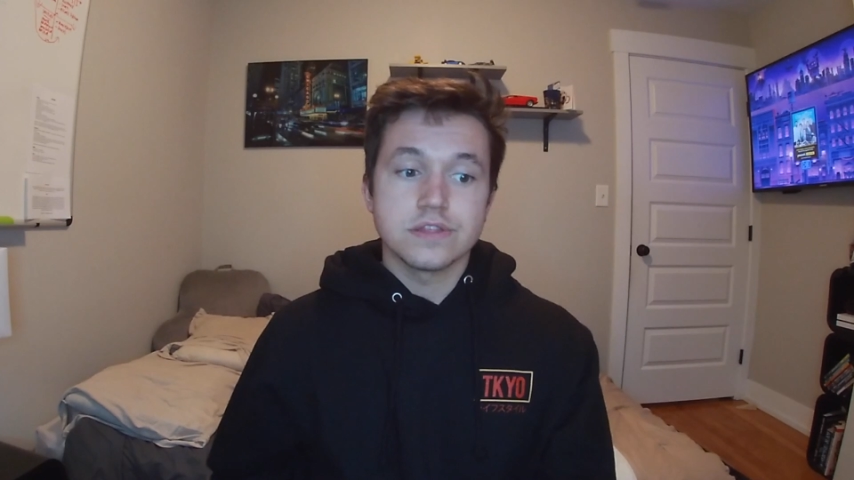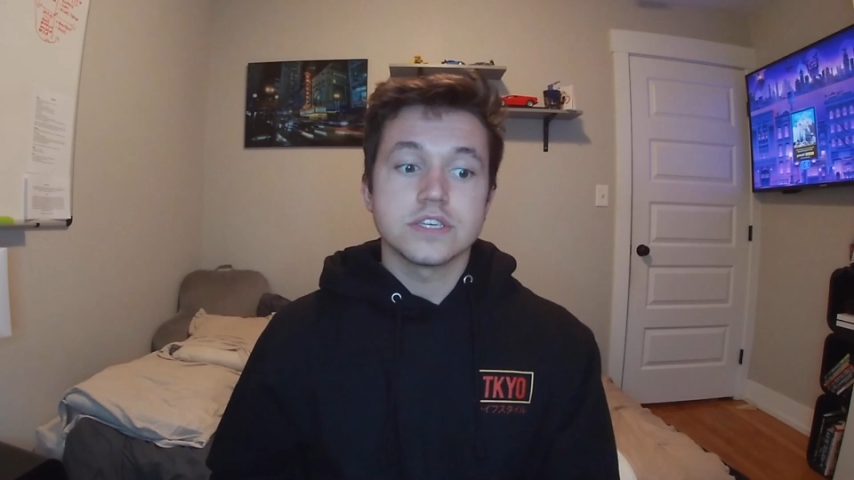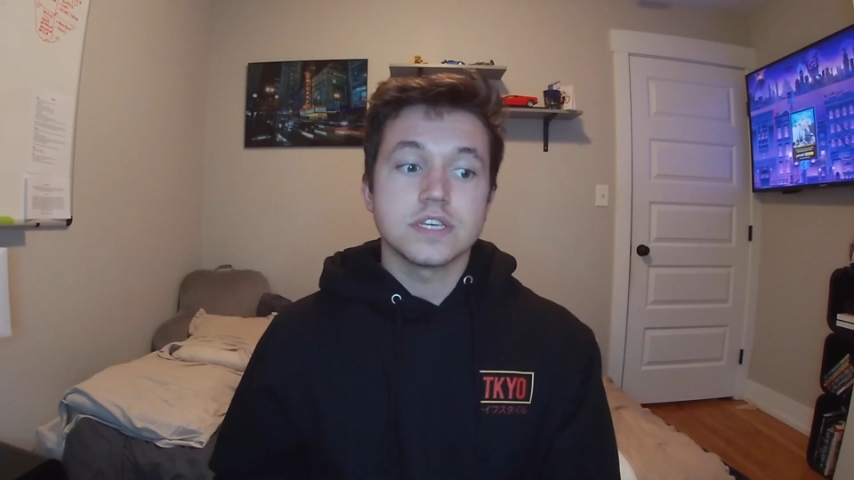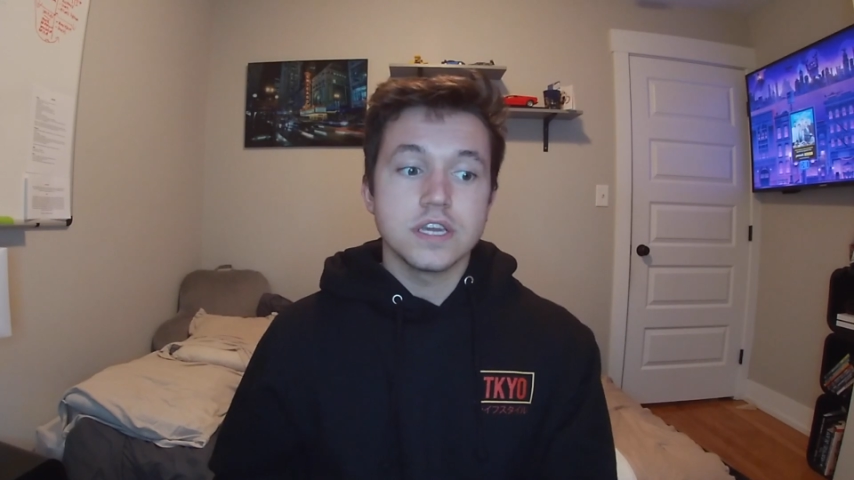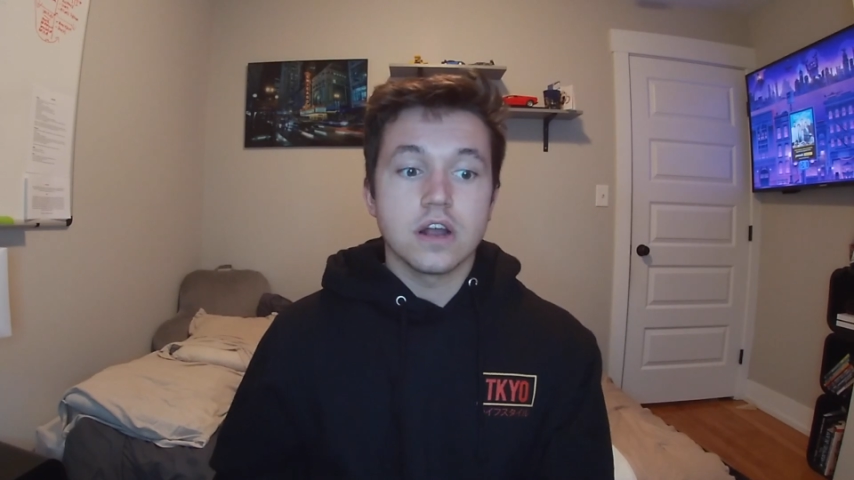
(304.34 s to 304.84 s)

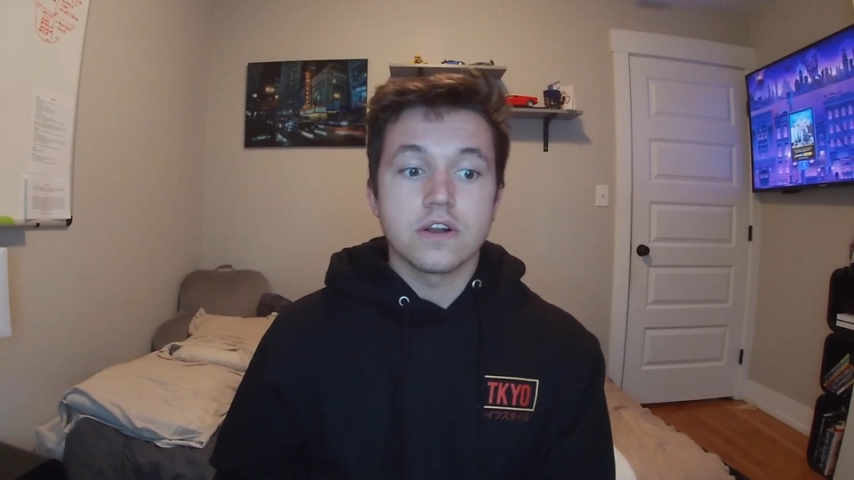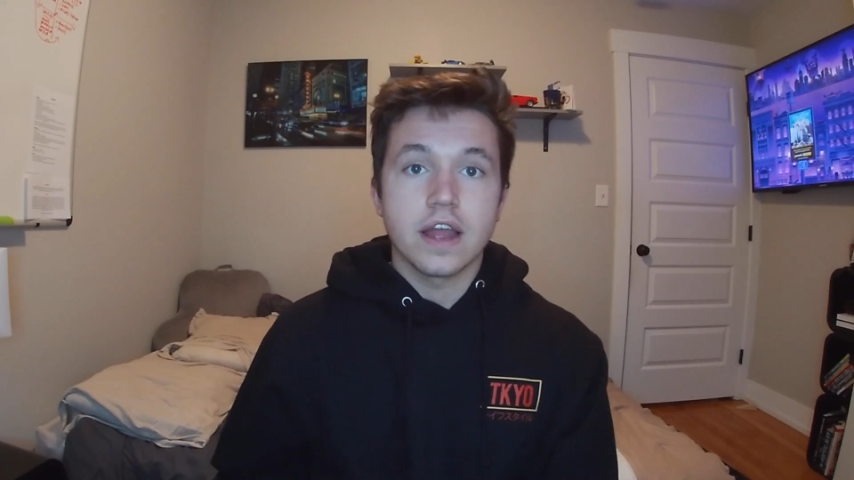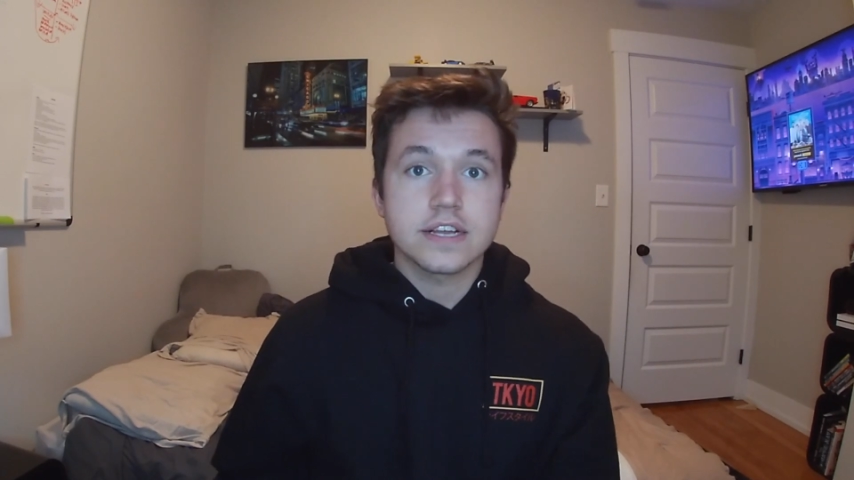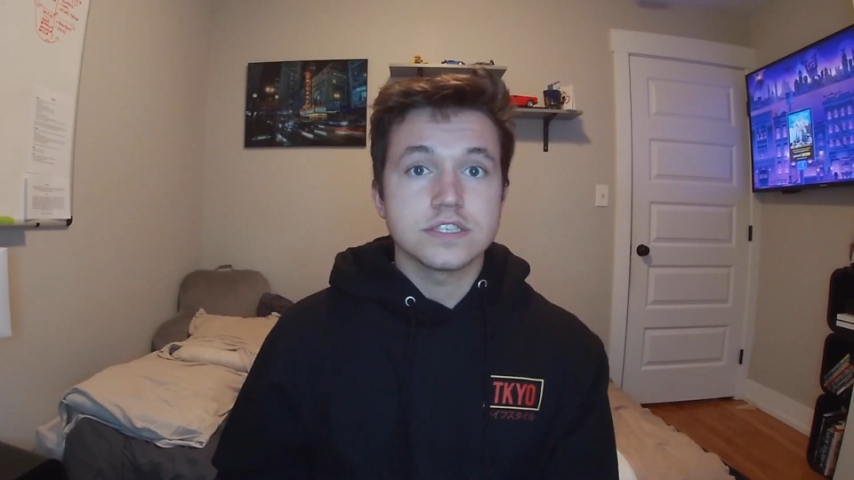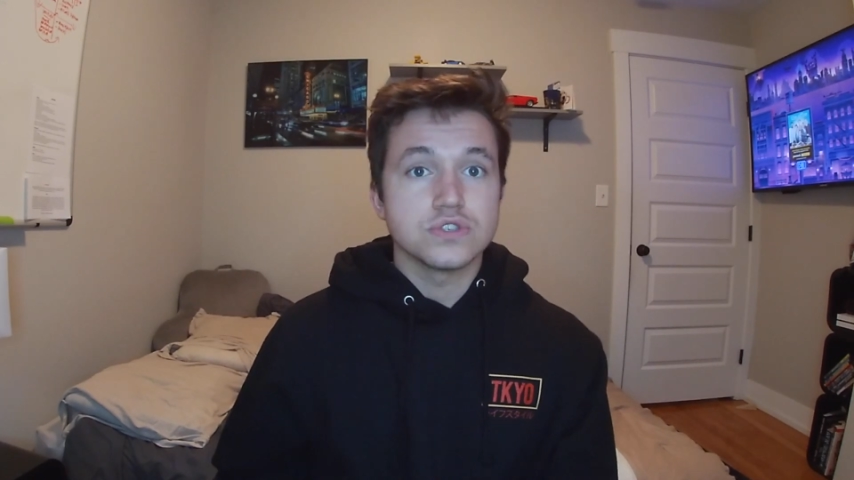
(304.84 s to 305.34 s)
this
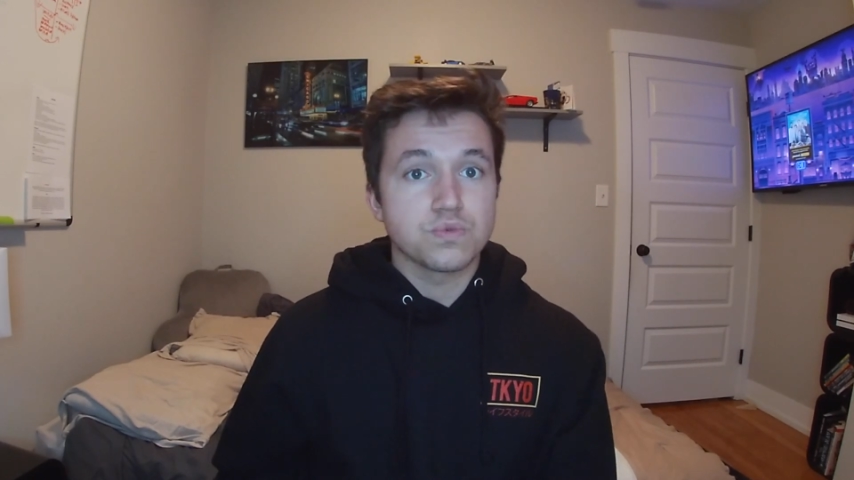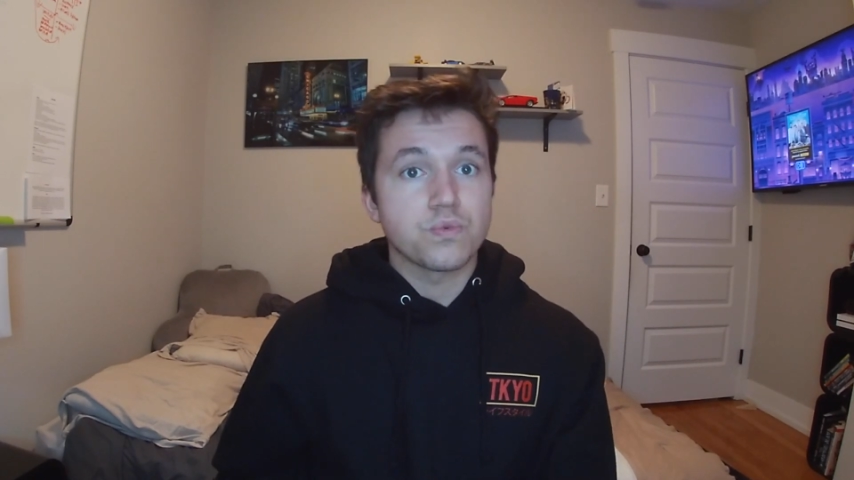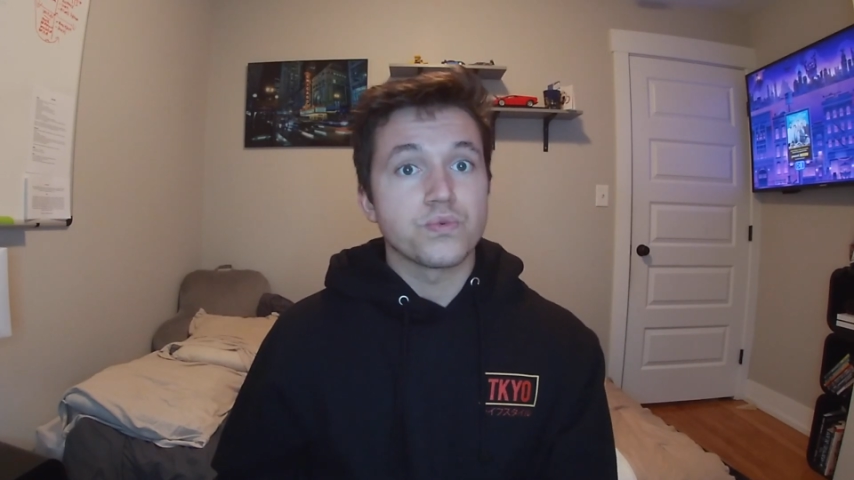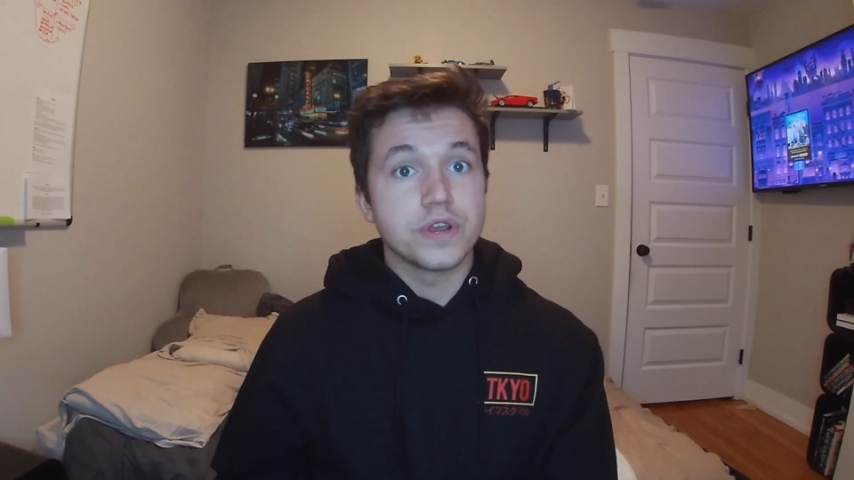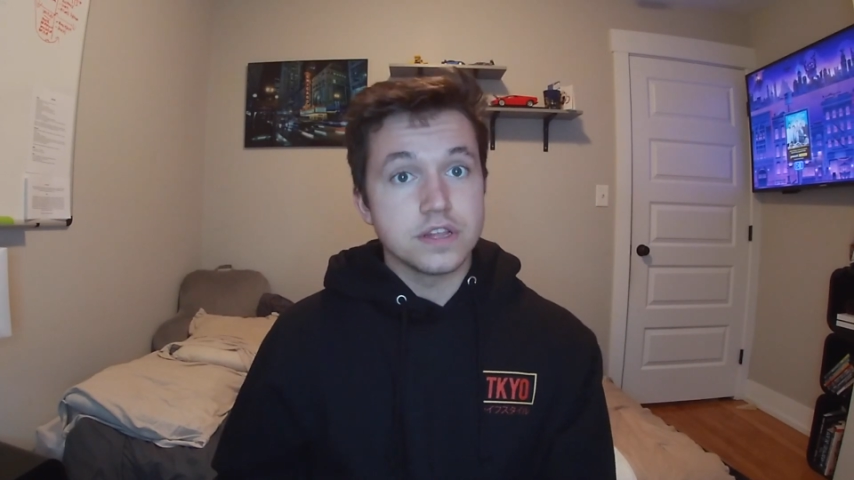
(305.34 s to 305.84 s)
TRX is
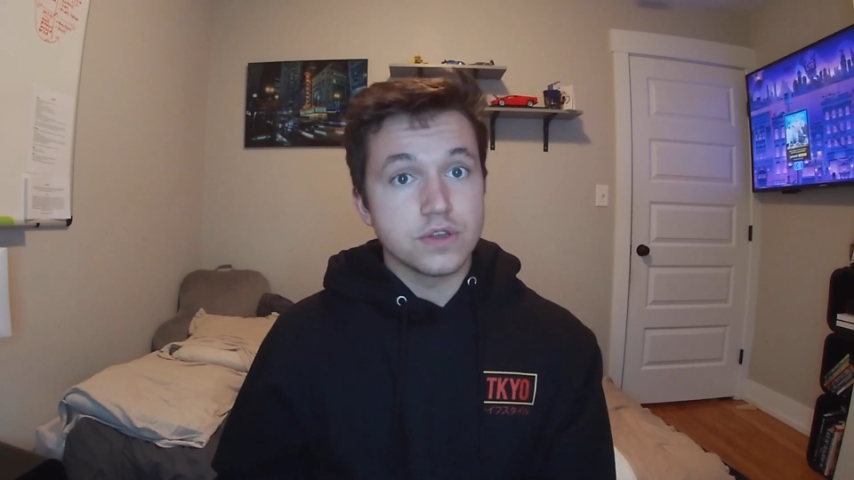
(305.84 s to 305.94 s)
really